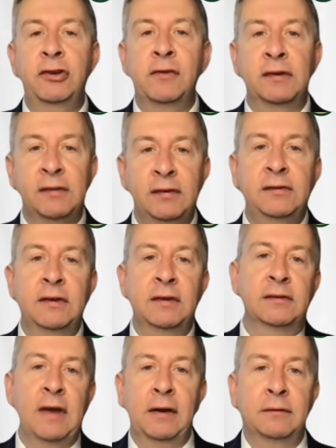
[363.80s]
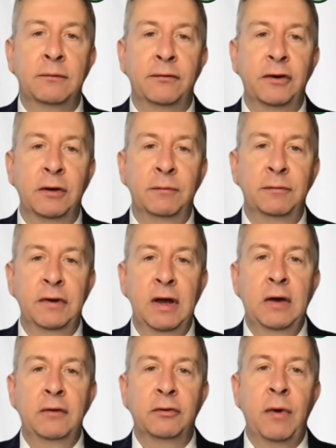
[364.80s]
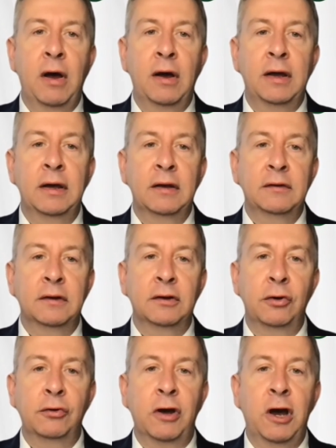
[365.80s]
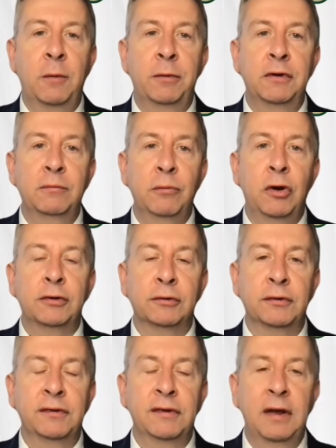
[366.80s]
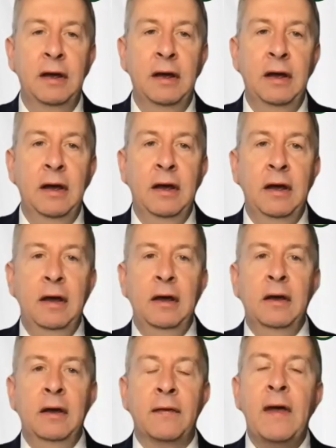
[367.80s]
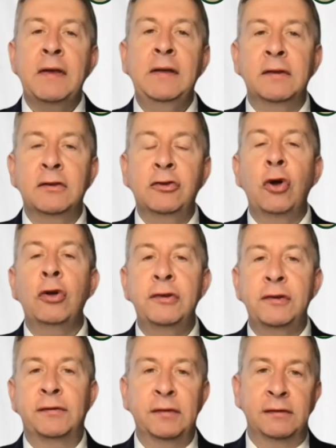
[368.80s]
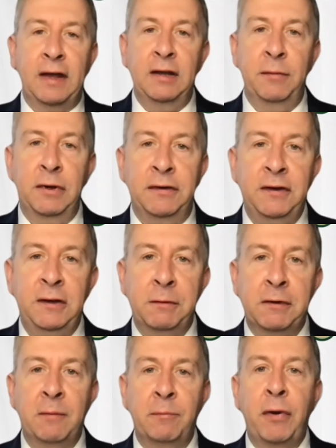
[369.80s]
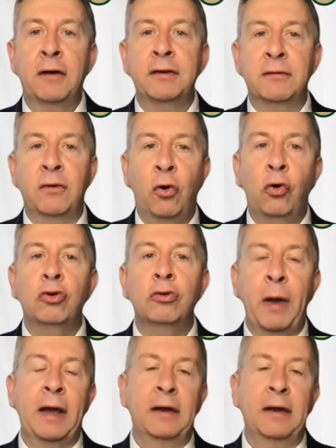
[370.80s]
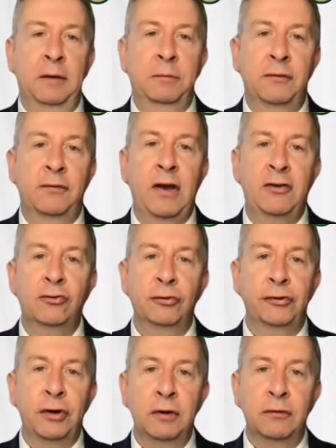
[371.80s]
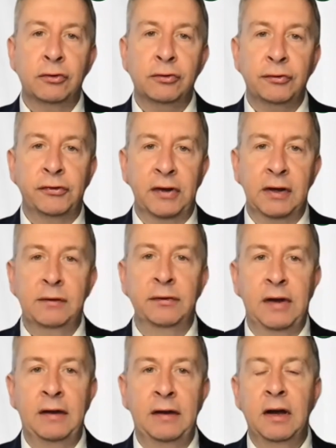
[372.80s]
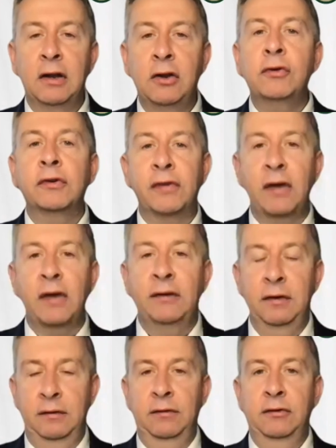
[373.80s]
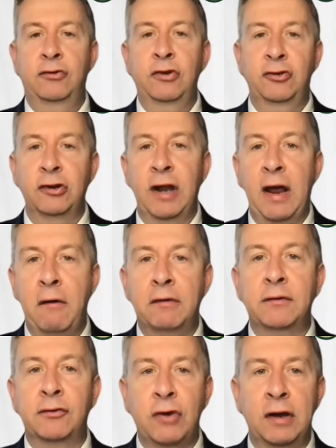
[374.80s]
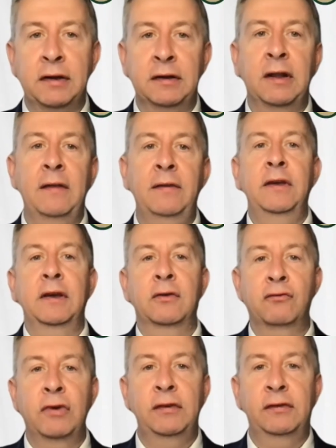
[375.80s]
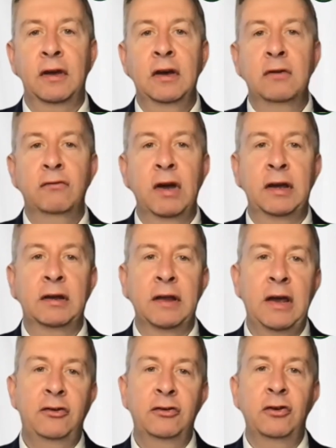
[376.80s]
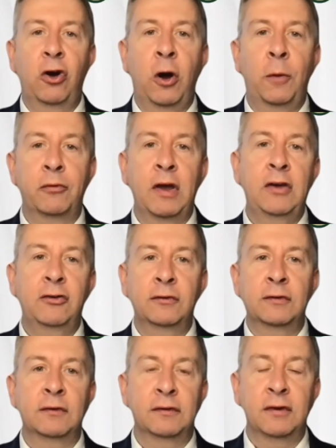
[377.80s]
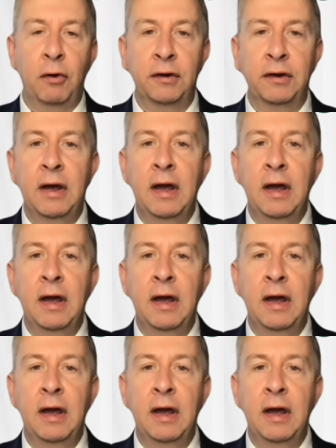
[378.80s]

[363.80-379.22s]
of existing sectors and firms from high to low carbon models. And that needs a knowledge of sustainability to become part of all banking professionals' overall skill set, alongside the traditional areas of credit and lending, risk, regulation, operations, and so on.